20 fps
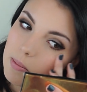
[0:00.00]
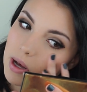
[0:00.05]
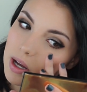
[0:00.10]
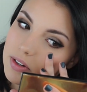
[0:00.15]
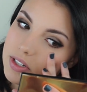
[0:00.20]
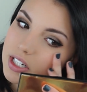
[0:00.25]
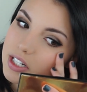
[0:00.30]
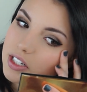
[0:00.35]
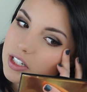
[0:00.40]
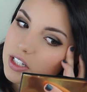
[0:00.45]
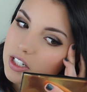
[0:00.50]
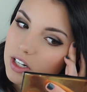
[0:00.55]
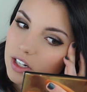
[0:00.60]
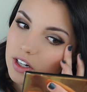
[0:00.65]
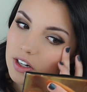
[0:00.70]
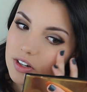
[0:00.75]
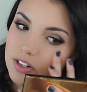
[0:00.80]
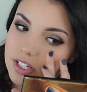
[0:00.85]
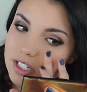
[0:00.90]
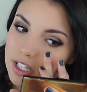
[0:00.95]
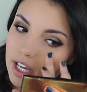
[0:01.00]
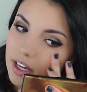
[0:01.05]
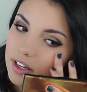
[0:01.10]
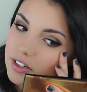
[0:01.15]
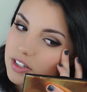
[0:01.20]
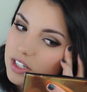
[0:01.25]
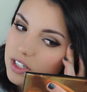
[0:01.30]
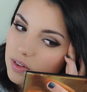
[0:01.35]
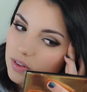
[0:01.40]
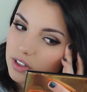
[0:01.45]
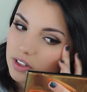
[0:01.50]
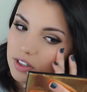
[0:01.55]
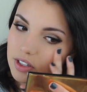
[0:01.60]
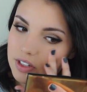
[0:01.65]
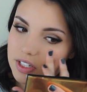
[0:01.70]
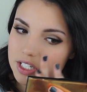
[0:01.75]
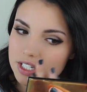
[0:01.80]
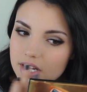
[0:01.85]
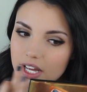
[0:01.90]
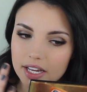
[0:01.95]
melt into your skin so it
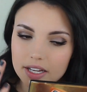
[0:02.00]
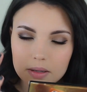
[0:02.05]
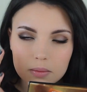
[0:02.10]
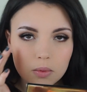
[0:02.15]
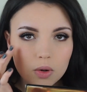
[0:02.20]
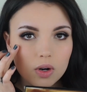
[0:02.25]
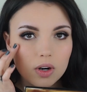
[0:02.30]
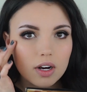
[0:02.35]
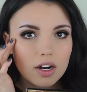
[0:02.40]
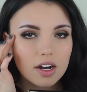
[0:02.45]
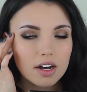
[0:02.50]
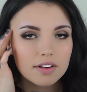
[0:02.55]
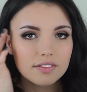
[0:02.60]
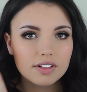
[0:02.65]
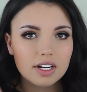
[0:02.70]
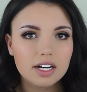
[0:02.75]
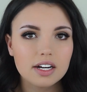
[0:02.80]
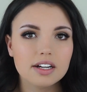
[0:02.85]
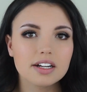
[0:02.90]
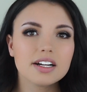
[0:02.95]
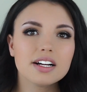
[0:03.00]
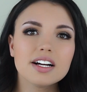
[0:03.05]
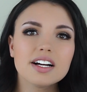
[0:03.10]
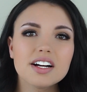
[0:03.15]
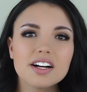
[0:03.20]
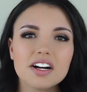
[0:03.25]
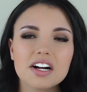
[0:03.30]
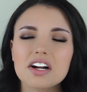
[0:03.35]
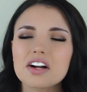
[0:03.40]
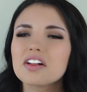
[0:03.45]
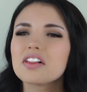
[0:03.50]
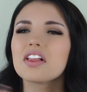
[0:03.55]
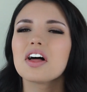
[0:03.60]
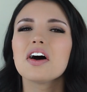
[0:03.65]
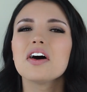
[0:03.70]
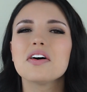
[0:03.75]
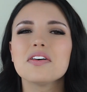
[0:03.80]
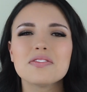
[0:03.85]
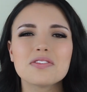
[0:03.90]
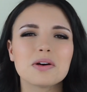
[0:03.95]
looks like more of a
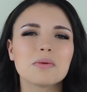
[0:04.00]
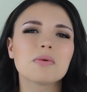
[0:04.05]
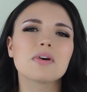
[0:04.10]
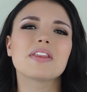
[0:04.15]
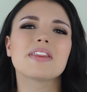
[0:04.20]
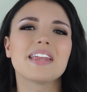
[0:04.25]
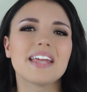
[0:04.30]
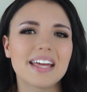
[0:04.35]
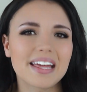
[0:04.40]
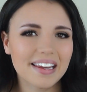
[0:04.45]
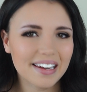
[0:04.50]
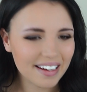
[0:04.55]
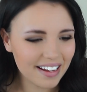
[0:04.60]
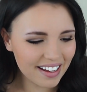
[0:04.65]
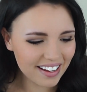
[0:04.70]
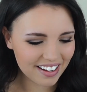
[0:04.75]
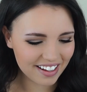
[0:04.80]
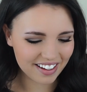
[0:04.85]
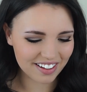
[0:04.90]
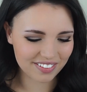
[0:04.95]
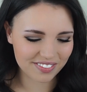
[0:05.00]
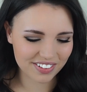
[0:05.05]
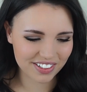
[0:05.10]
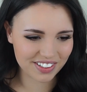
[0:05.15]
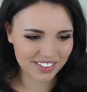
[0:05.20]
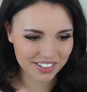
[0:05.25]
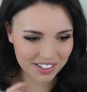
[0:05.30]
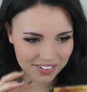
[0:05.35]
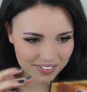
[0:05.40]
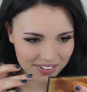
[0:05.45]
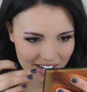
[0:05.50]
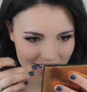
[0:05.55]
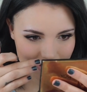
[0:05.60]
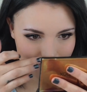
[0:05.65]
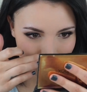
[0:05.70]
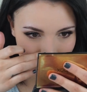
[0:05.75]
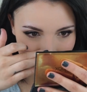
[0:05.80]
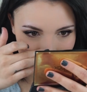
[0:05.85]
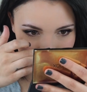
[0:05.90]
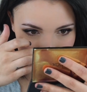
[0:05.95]
glow from within, if you know what
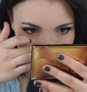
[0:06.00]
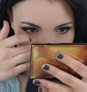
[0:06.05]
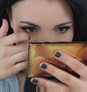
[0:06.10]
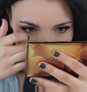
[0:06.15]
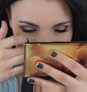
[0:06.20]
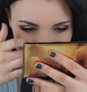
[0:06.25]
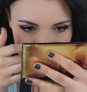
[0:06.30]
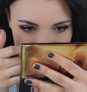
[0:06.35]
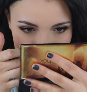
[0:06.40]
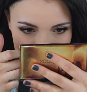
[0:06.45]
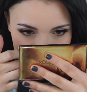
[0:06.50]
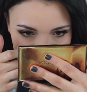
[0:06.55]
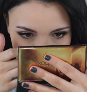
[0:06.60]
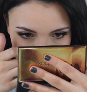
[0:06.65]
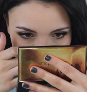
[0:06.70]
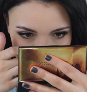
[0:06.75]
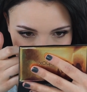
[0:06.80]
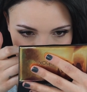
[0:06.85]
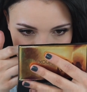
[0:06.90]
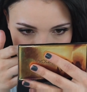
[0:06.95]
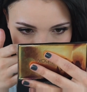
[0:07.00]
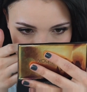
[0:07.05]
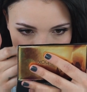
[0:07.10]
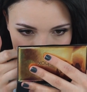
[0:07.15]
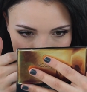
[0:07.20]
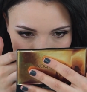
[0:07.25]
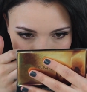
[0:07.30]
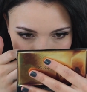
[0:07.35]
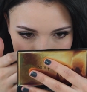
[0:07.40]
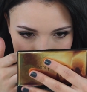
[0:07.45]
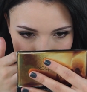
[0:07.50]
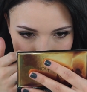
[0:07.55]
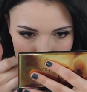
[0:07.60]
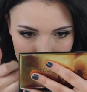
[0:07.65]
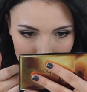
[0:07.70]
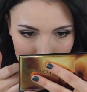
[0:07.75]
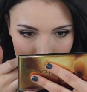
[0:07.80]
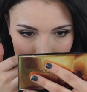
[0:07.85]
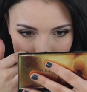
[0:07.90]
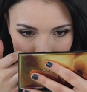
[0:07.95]
I mean. So I'm going to go ahead and just
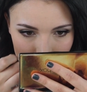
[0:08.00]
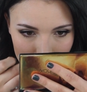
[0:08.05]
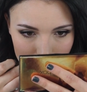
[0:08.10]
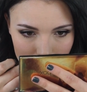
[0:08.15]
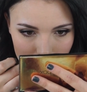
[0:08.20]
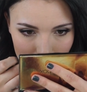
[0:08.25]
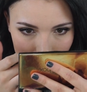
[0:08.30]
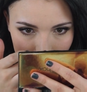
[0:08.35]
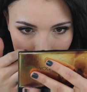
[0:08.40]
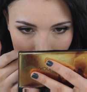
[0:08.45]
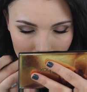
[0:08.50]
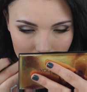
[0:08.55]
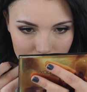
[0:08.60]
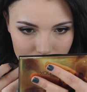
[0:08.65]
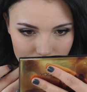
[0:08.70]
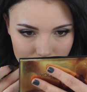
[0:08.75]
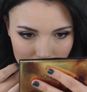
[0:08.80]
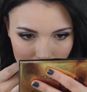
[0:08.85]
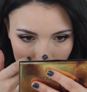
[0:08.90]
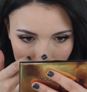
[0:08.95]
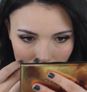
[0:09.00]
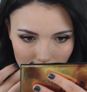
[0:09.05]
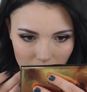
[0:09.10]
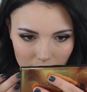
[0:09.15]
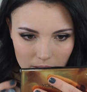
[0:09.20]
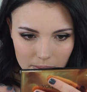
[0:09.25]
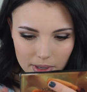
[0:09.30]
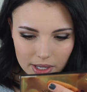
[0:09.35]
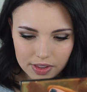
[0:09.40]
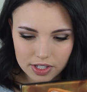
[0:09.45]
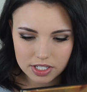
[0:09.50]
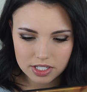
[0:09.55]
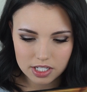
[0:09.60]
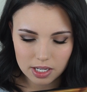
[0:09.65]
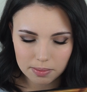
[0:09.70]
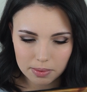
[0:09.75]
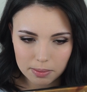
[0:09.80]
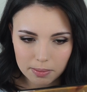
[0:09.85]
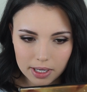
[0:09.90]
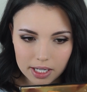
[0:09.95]
put a little bit on the
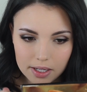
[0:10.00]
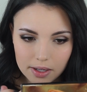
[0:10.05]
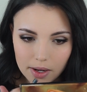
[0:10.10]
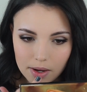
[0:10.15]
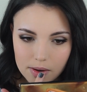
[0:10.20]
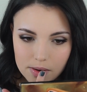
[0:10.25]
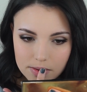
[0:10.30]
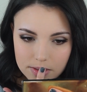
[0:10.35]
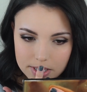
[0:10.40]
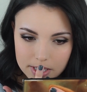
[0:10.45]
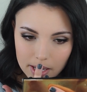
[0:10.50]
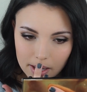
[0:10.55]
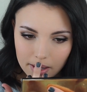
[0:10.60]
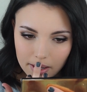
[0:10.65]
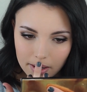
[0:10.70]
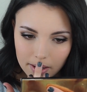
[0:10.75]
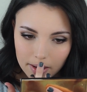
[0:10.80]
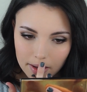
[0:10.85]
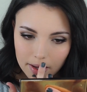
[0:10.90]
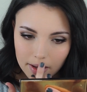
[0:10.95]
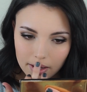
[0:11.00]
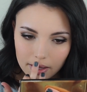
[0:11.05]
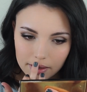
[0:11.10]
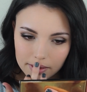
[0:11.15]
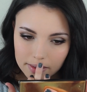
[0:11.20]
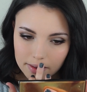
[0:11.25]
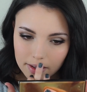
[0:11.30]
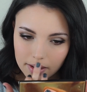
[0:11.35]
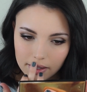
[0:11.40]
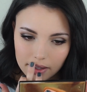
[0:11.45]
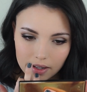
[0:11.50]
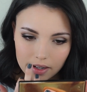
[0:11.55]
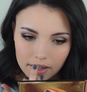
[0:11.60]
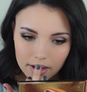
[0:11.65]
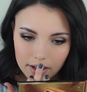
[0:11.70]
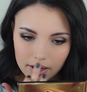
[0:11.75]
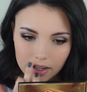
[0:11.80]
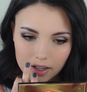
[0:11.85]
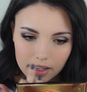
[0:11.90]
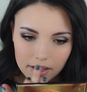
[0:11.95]
tip of my nose and then
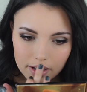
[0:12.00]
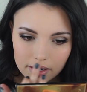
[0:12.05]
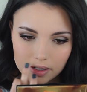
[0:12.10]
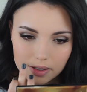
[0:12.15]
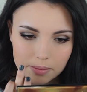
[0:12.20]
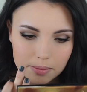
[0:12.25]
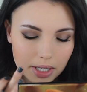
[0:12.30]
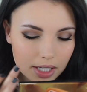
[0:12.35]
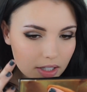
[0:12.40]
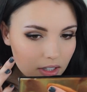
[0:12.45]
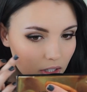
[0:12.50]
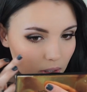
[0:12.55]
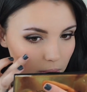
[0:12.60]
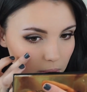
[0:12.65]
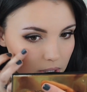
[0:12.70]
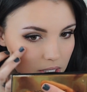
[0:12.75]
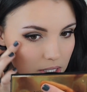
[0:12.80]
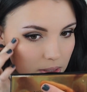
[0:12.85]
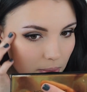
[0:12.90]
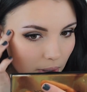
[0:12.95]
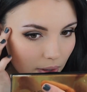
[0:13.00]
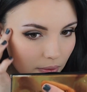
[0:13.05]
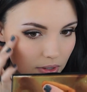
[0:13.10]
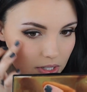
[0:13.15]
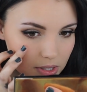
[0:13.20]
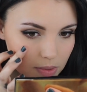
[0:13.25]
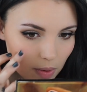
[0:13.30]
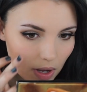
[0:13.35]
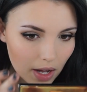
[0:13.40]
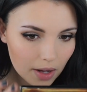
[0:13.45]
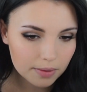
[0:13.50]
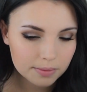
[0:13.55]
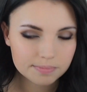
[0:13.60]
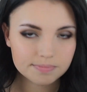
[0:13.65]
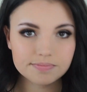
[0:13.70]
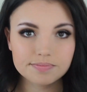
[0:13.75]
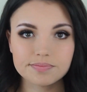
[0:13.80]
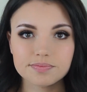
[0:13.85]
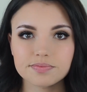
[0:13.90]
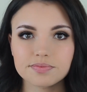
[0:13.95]
on my Cupid's bow as well.